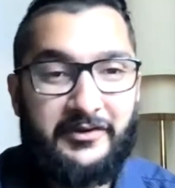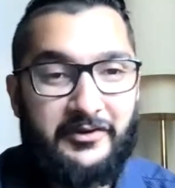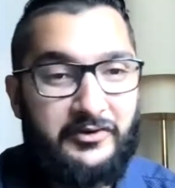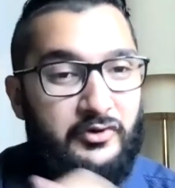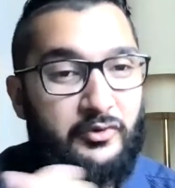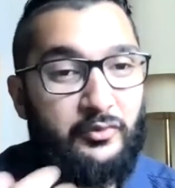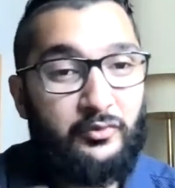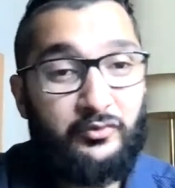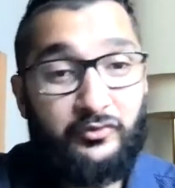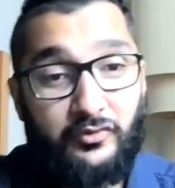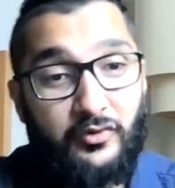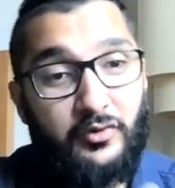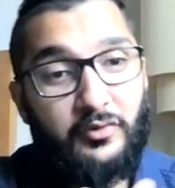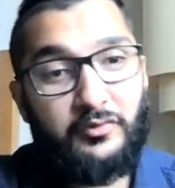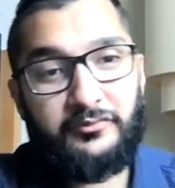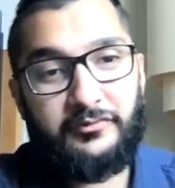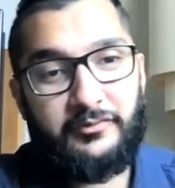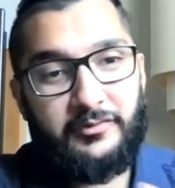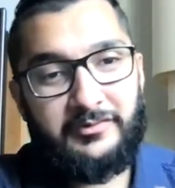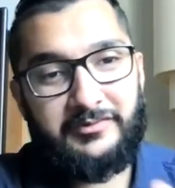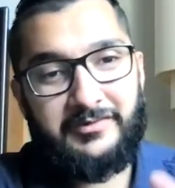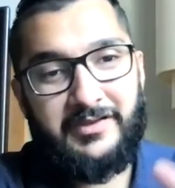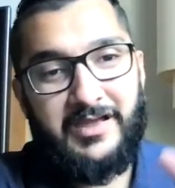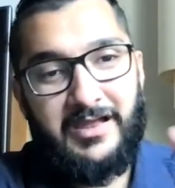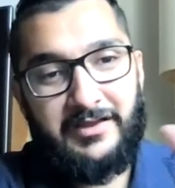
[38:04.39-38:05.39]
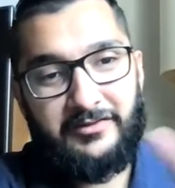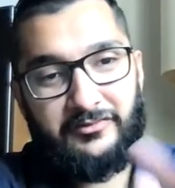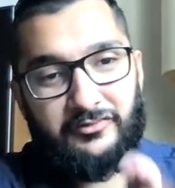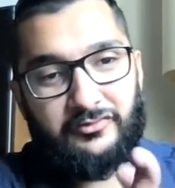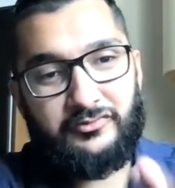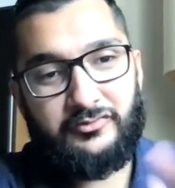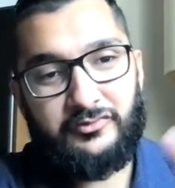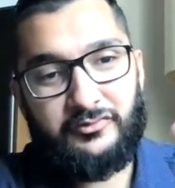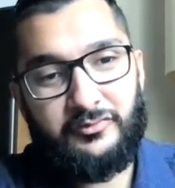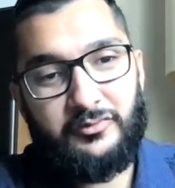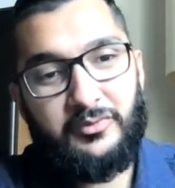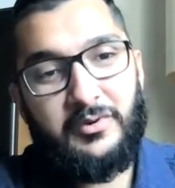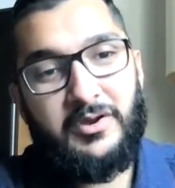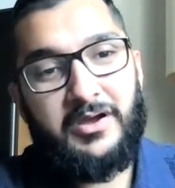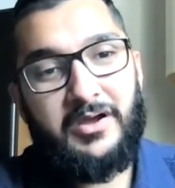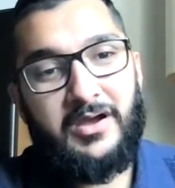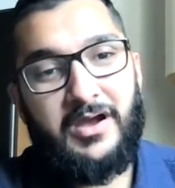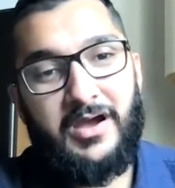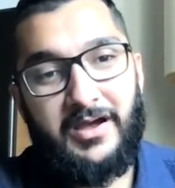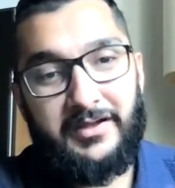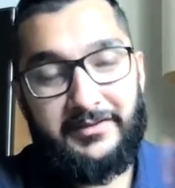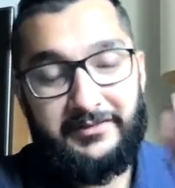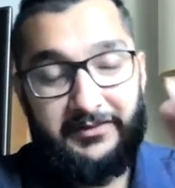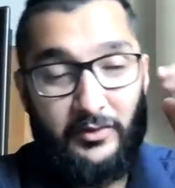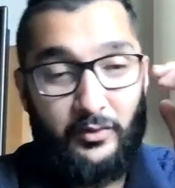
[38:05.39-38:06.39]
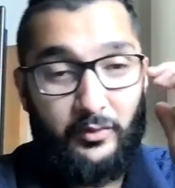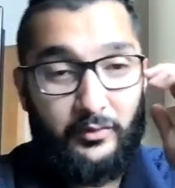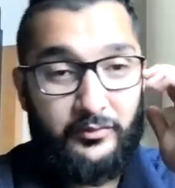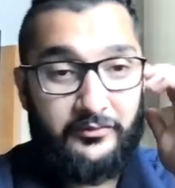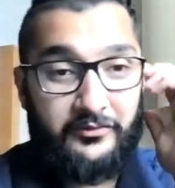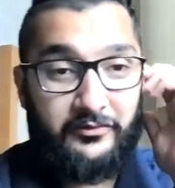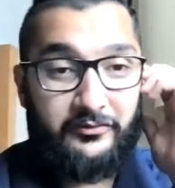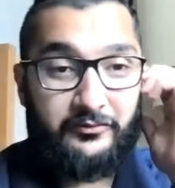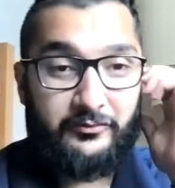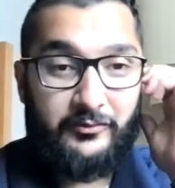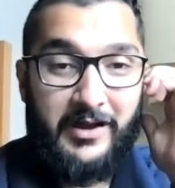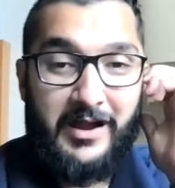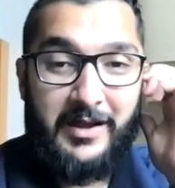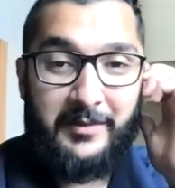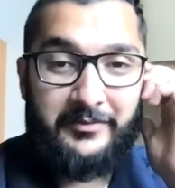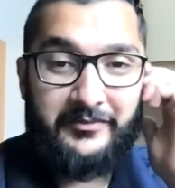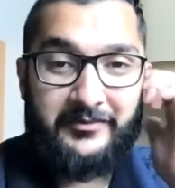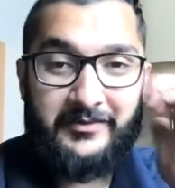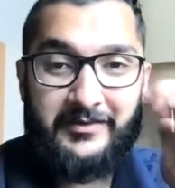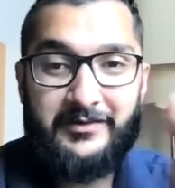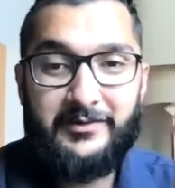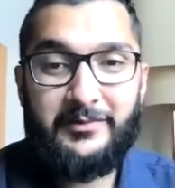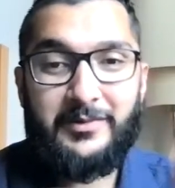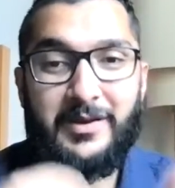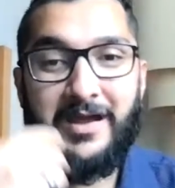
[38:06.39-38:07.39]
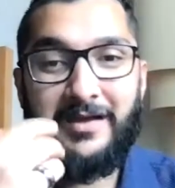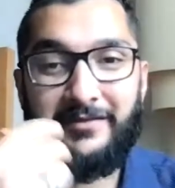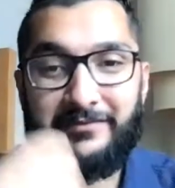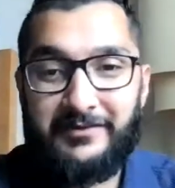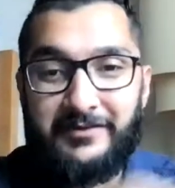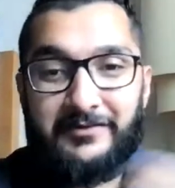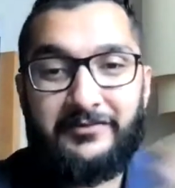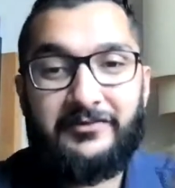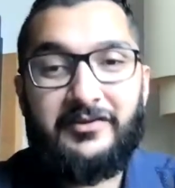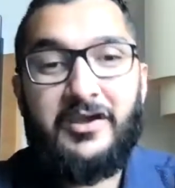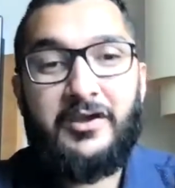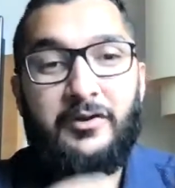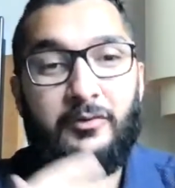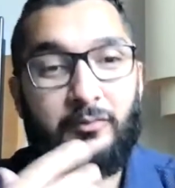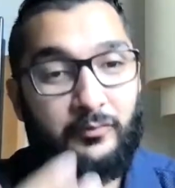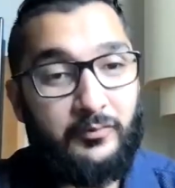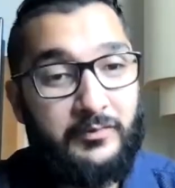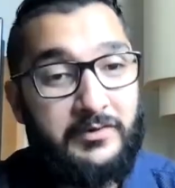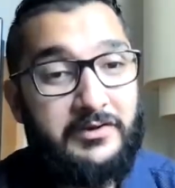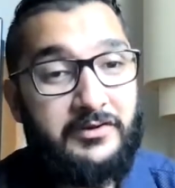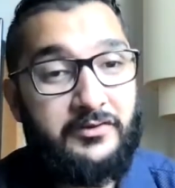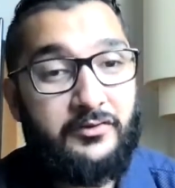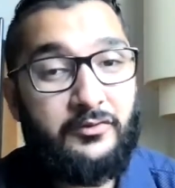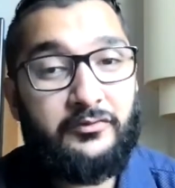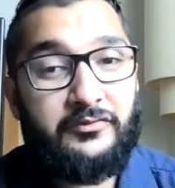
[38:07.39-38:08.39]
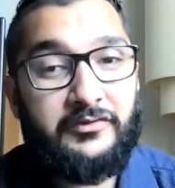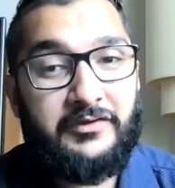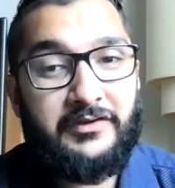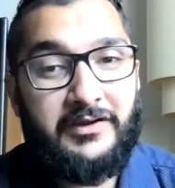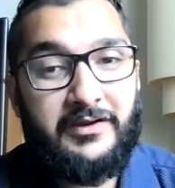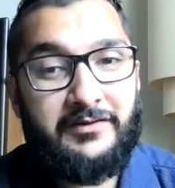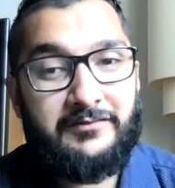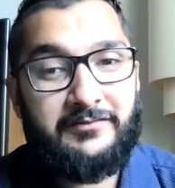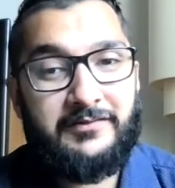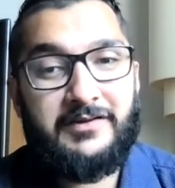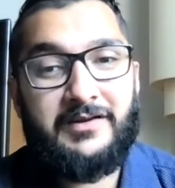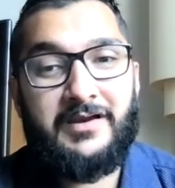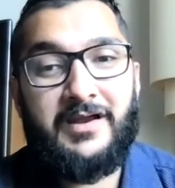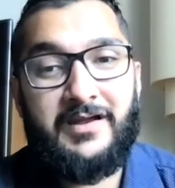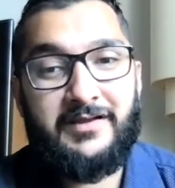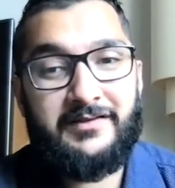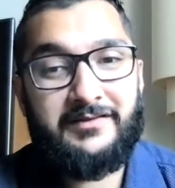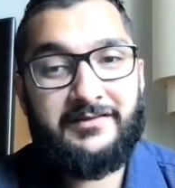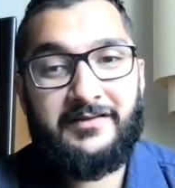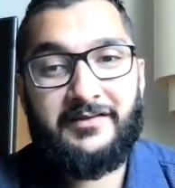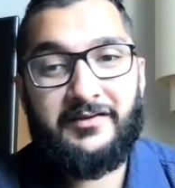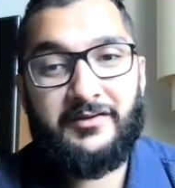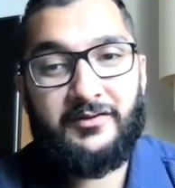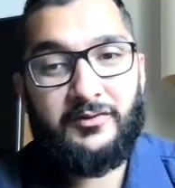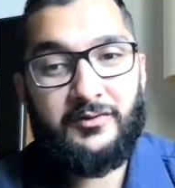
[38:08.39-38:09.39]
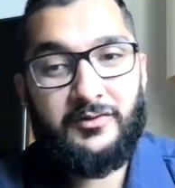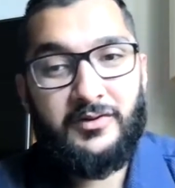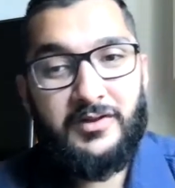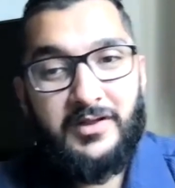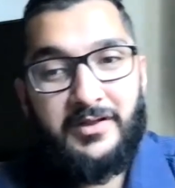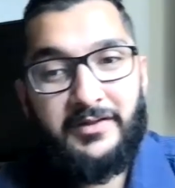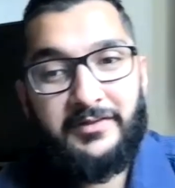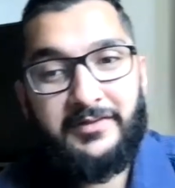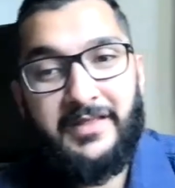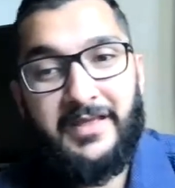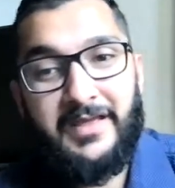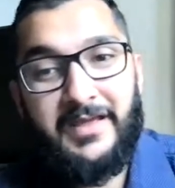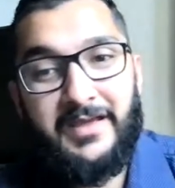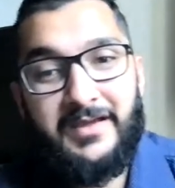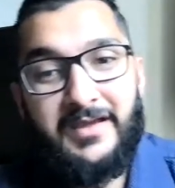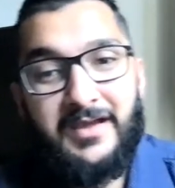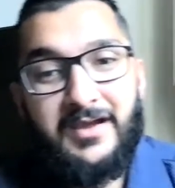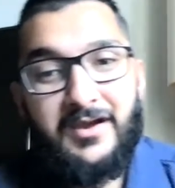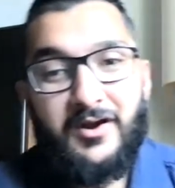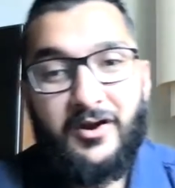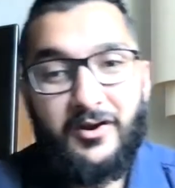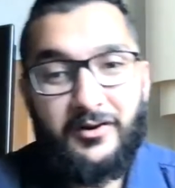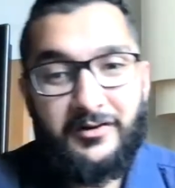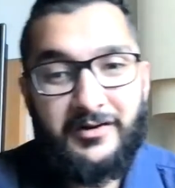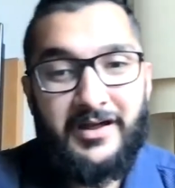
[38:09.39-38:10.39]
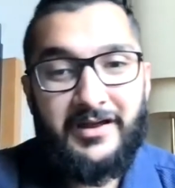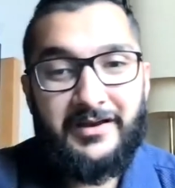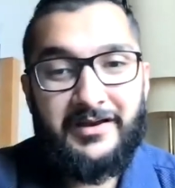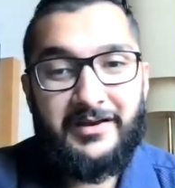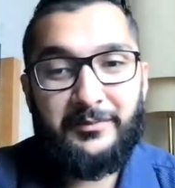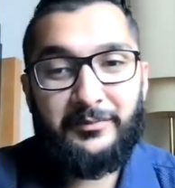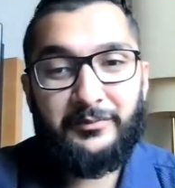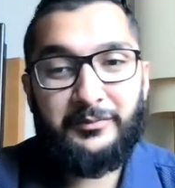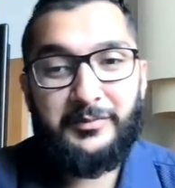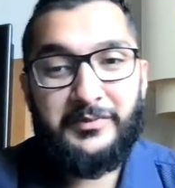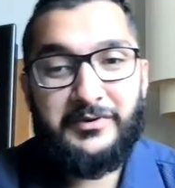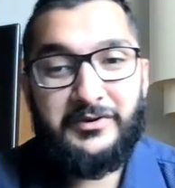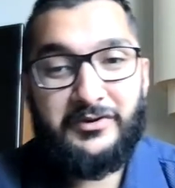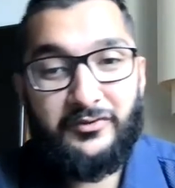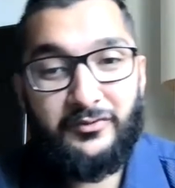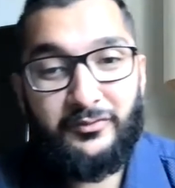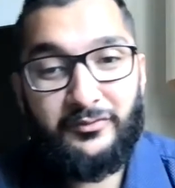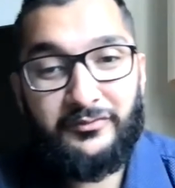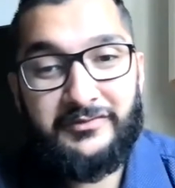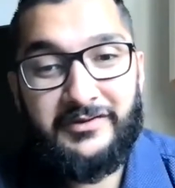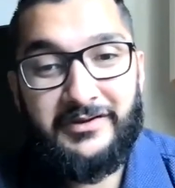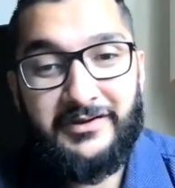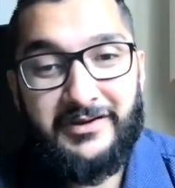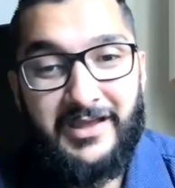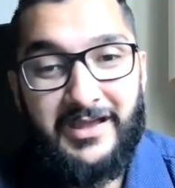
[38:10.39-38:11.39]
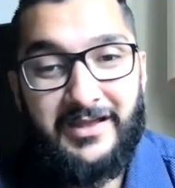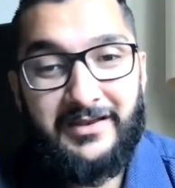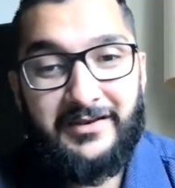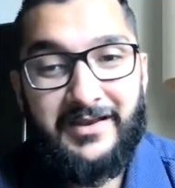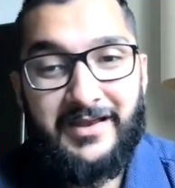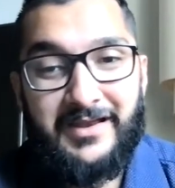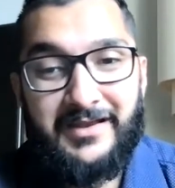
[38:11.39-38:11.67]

The new soles are attached to the old straps, that you have this reusing of it until they are not able to be used again.